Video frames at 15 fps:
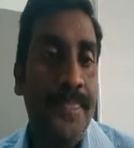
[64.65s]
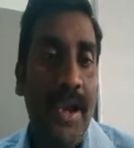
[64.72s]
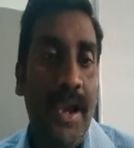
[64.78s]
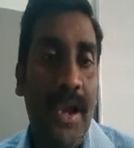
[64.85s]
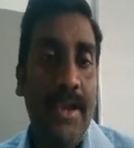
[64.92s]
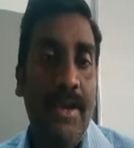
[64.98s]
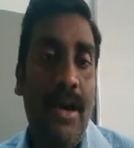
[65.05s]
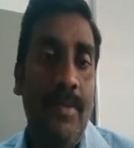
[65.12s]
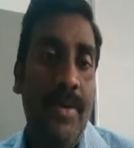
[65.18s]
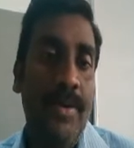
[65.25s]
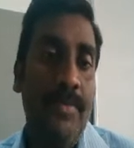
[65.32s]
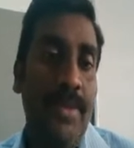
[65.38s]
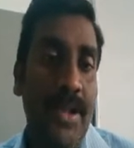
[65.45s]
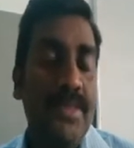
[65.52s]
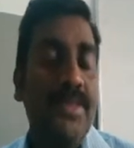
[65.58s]
High
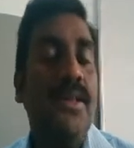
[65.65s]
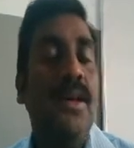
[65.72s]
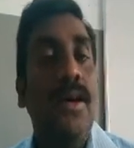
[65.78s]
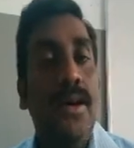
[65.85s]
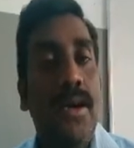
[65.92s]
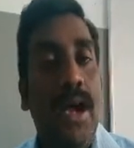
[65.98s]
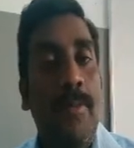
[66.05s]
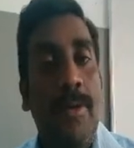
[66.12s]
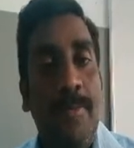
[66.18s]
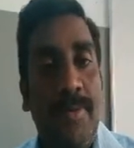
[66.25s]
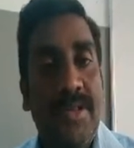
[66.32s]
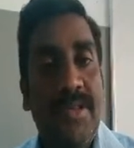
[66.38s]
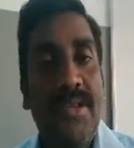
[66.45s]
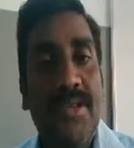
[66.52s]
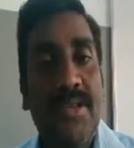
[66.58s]
carbon means carbon
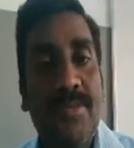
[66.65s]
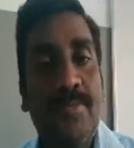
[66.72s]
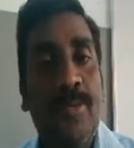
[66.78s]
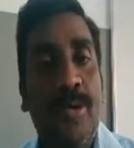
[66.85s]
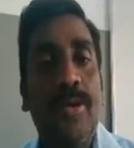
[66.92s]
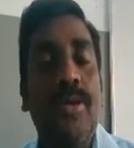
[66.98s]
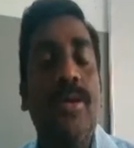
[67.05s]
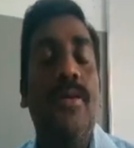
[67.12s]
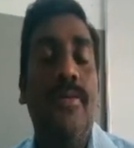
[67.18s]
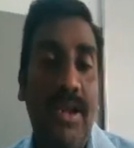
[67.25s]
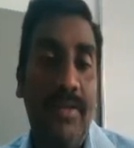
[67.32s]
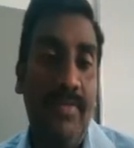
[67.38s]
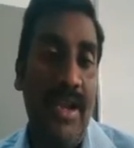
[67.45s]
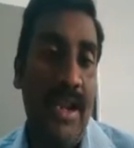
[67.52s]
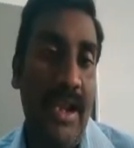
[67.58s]
percentage is more
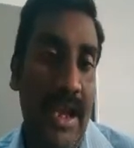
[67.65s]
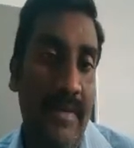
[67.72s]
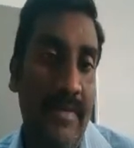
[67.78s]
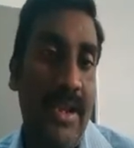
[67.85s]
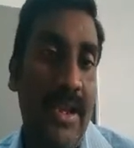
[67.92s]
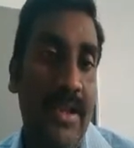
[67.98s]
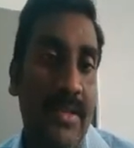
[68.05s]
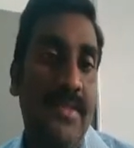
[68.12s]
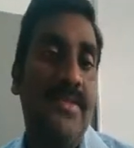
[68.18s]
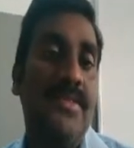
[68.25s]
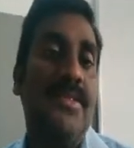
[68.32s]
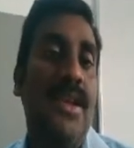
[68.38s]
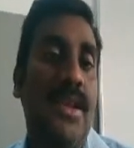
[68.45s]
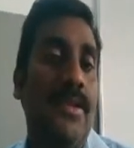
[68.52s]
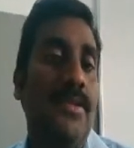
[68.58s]
that we are having in these
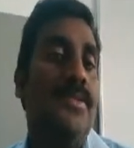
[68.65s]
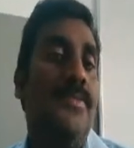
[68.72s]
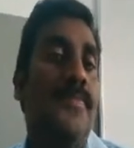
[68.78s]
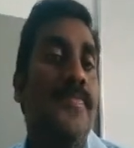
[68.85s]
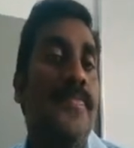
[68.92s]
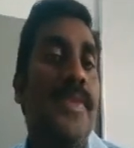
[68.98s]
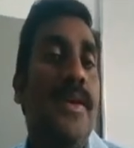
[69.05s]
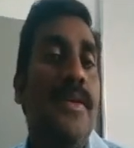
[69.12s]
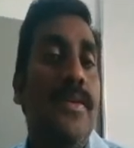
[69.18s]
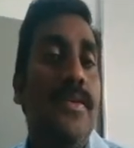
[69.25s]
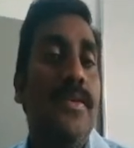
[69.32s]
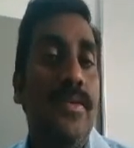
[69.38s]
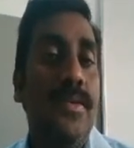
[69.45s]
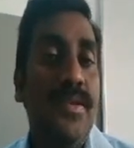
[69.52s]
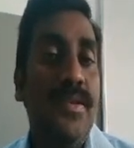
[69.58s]
steels.
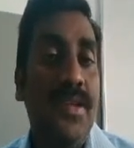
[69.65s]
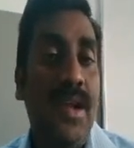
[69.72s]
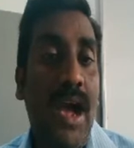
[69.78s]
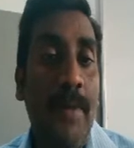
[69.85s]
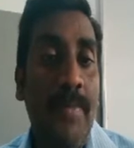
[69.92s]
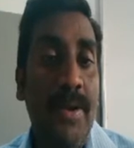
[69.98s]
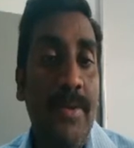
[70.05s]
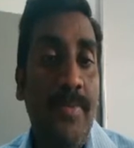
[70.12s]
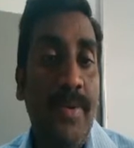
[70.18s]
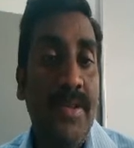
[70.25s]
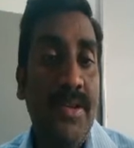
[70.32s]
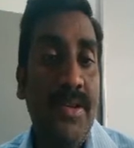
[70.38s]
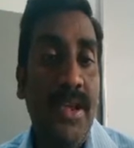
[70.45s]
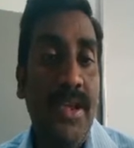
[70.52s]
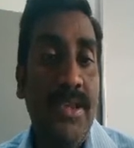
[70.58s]
So this carbon
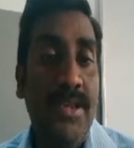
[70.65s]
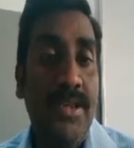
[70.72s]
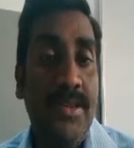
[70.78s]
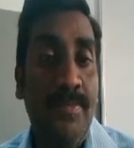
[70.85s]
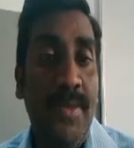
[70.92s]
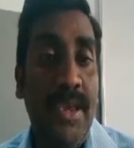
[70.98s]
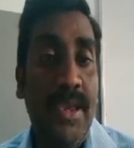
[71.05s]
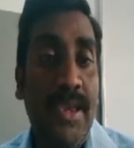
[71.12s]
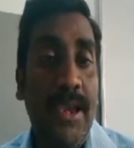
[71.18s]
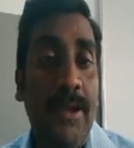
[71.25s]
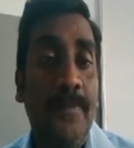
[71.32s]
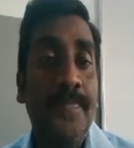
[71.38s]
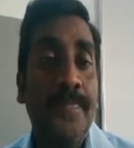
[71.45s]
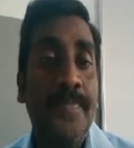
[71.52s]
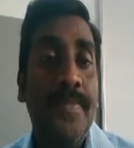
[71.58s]
percentage is
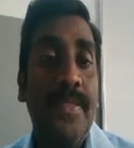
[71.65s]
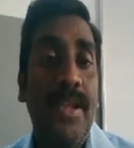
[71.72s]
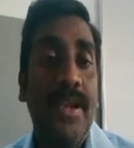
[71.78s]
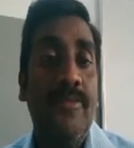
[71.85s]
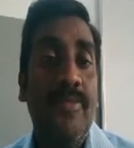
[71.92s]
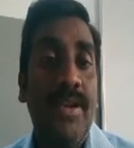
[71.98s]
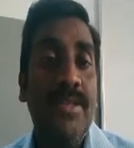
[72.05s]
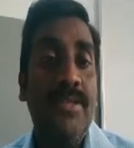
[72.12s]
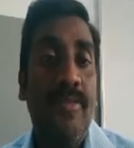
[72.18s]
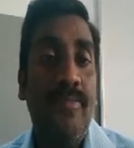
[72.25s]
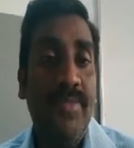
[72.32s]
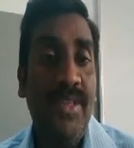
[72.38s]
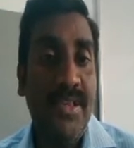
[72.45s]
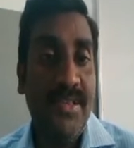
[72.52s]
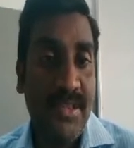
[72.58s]
making the difference
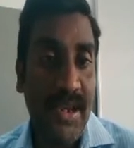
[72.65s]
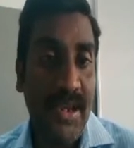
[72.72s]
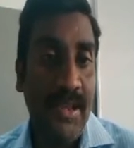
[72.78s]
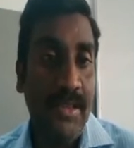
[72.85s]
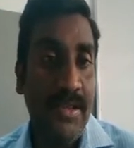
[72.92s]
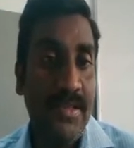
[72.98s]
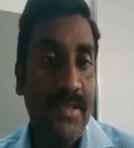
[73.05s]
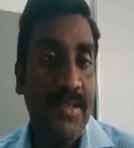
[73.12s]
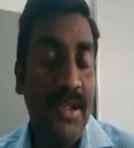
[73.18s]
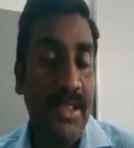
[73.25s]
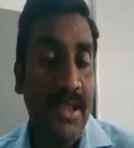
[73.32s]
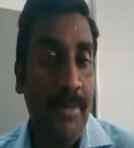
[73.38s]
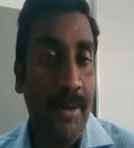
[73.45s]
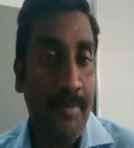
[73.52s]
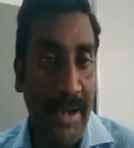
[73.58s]
of this steel. This is
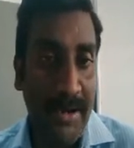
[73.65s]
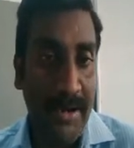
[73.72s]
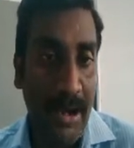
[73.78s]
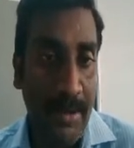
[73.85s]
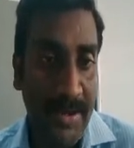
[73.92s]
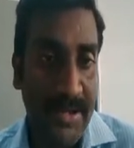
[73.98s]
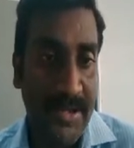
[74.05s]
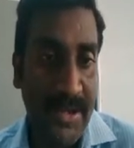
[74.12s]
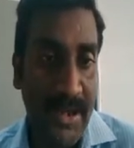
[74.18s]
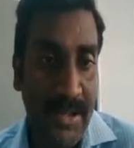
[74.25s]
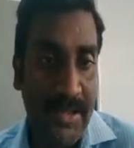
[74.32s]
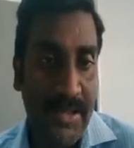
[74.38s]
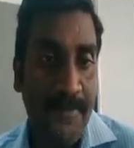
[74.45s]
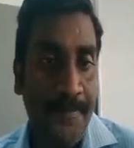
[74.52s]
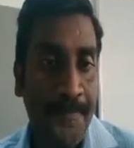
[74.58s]
nothing but plain carbon
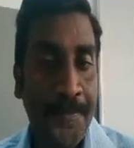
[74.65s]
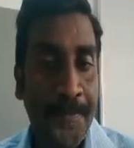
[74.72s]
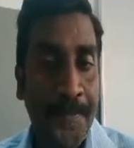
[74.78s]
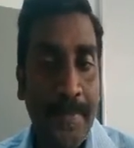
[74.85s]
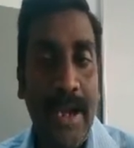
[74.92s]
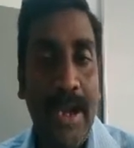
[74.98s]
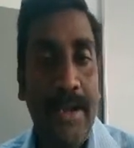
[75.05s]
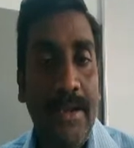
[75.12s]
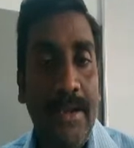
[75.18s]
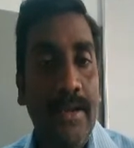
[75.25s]
steels and